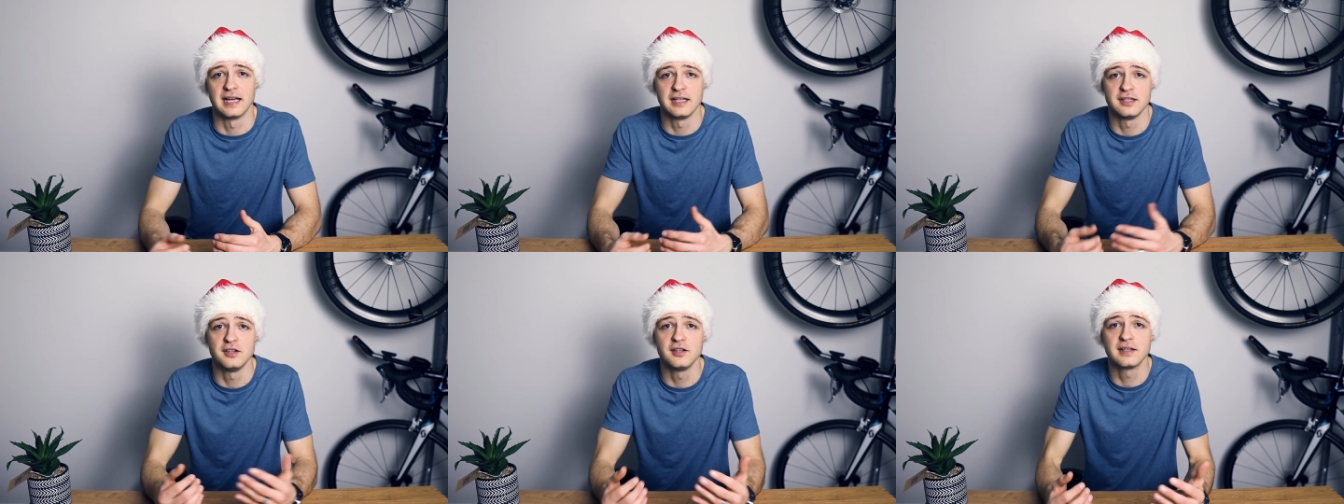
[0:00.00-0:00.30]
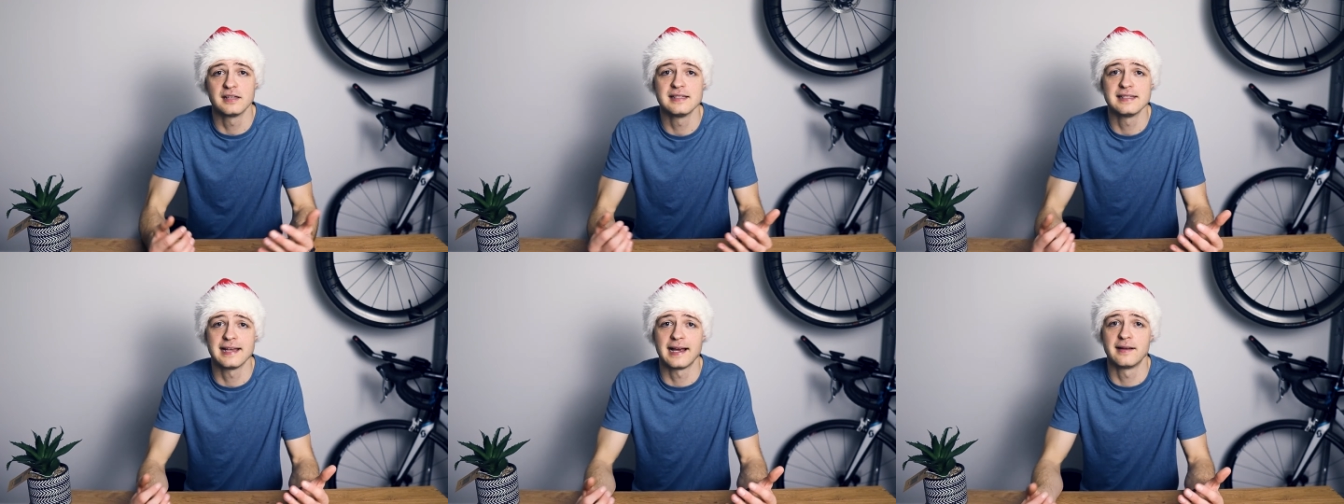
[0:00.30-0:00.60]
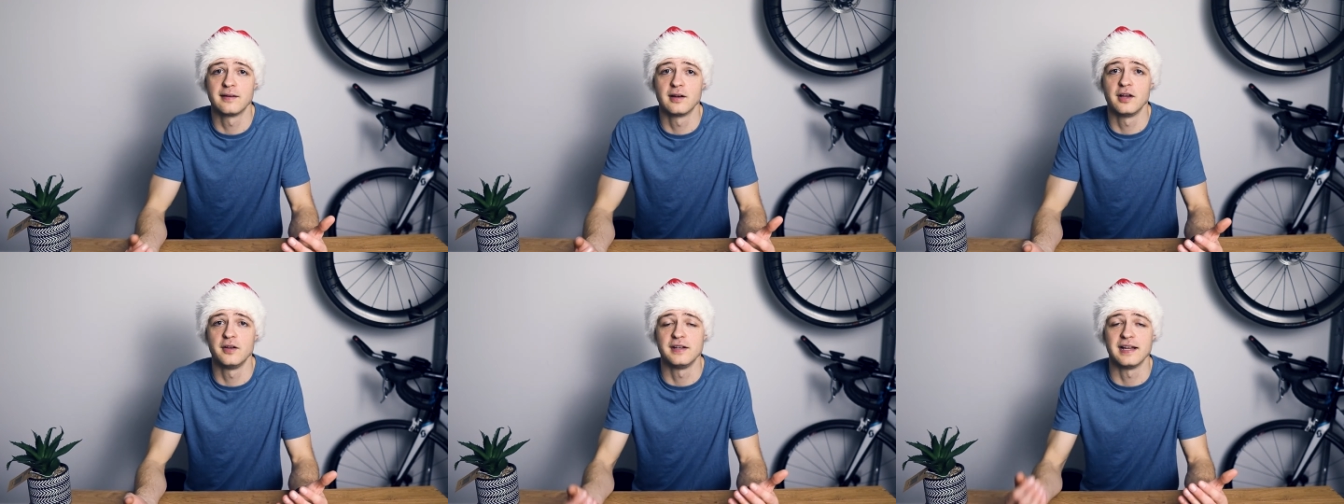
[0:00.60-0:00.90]
and you can
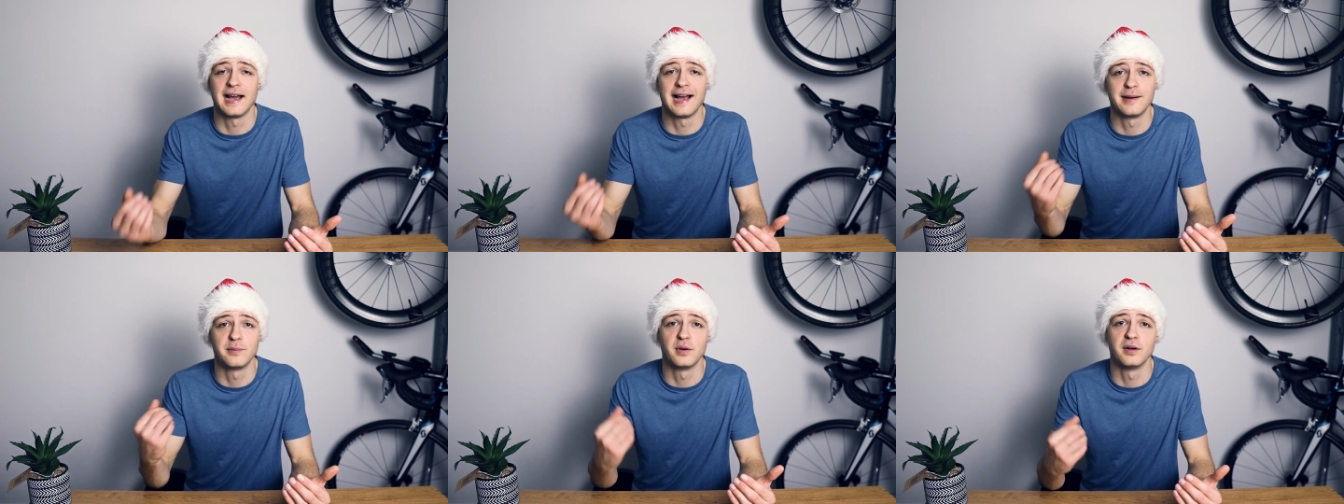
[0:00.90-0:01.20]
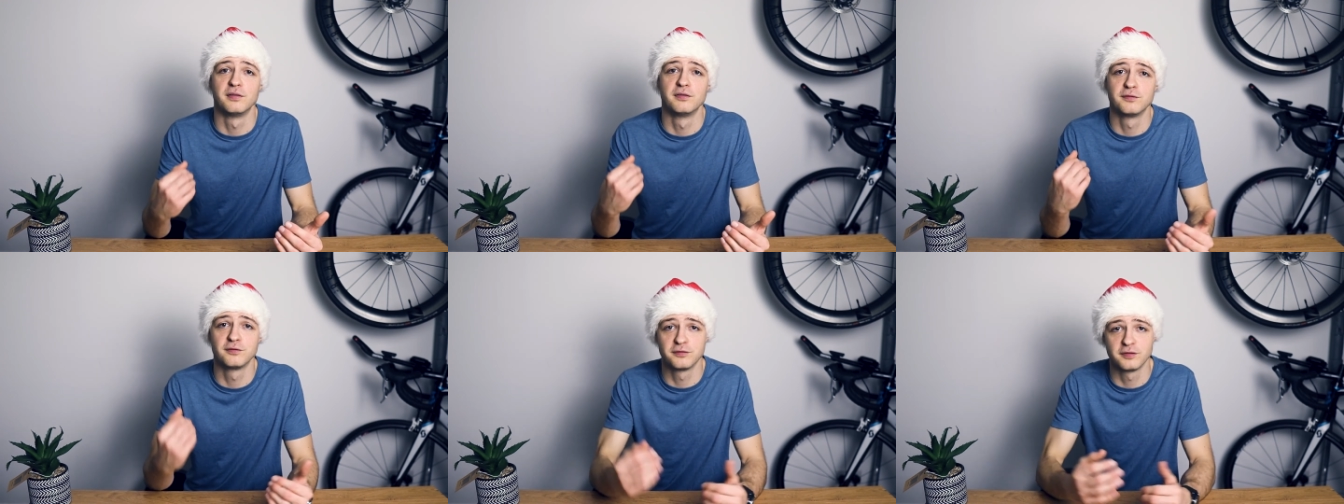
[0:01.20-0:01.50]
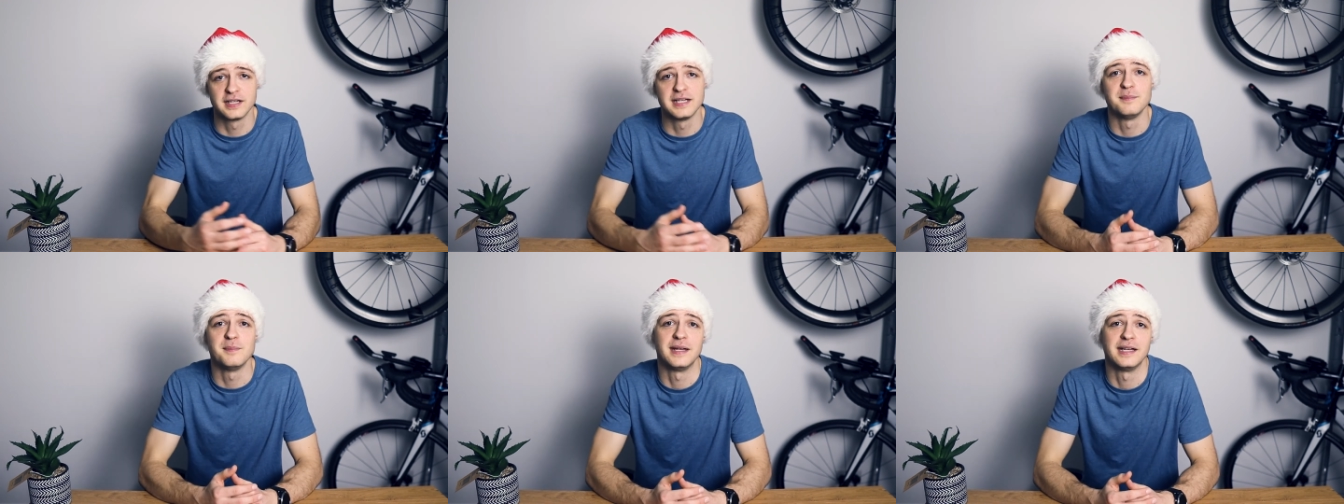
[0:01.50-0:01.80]
download our
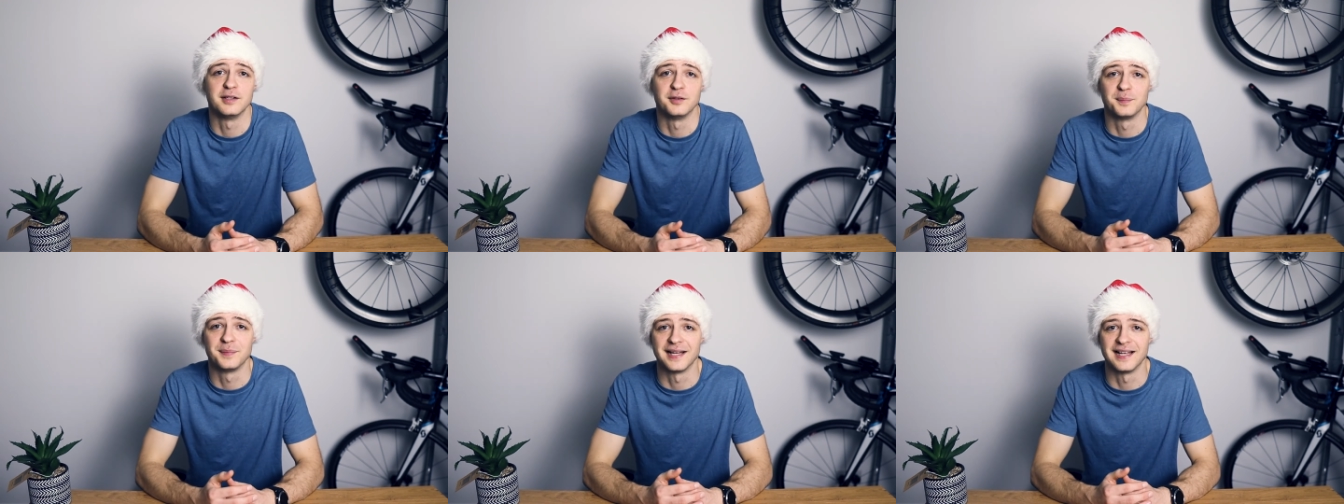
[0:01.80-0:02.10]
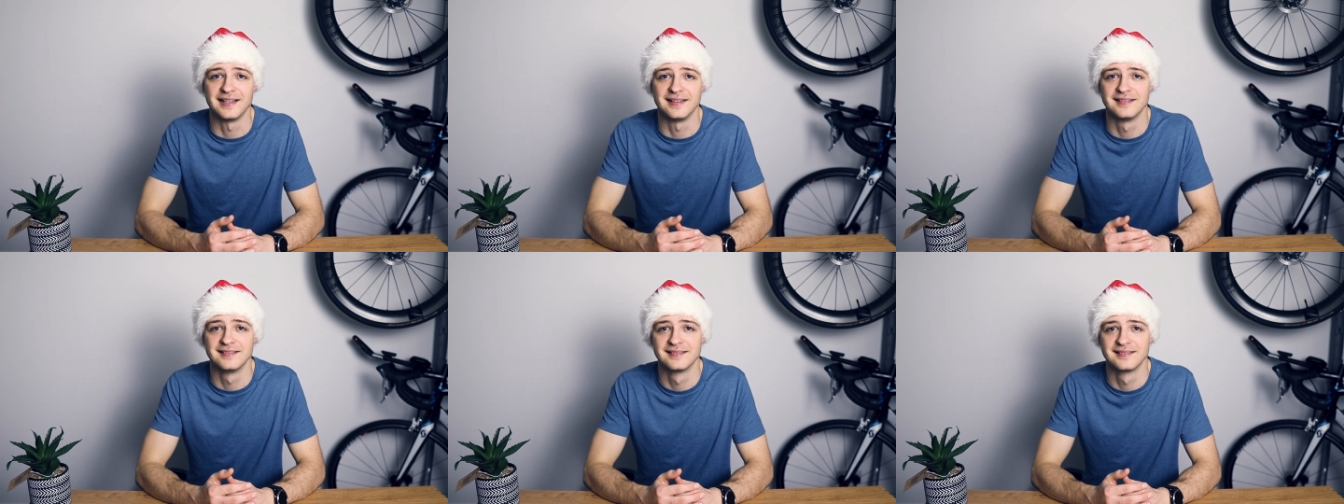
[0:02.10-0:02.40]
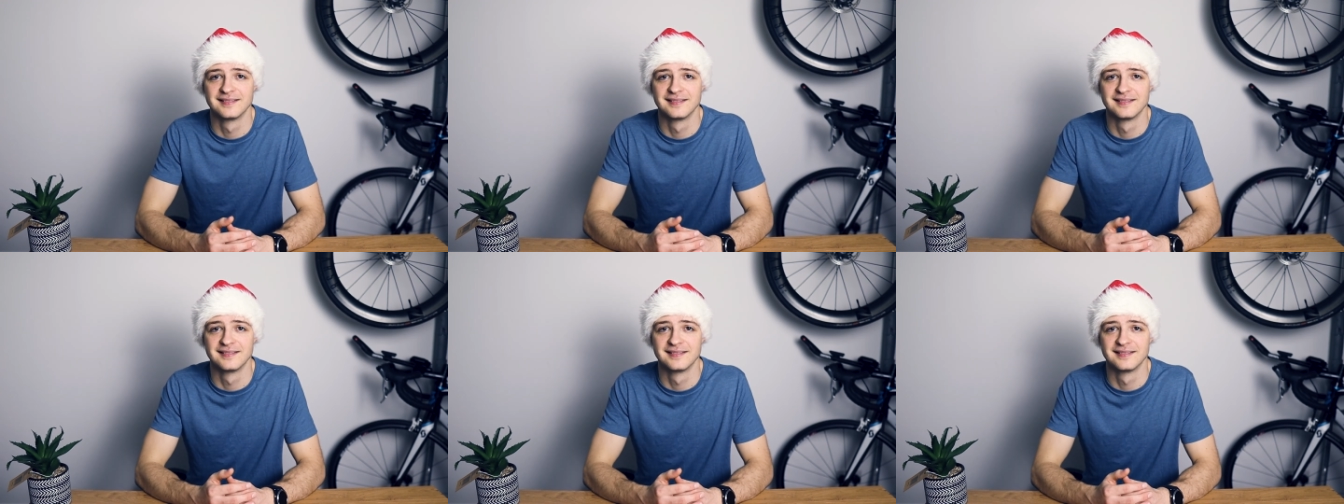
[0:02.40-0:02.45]
free meal plan.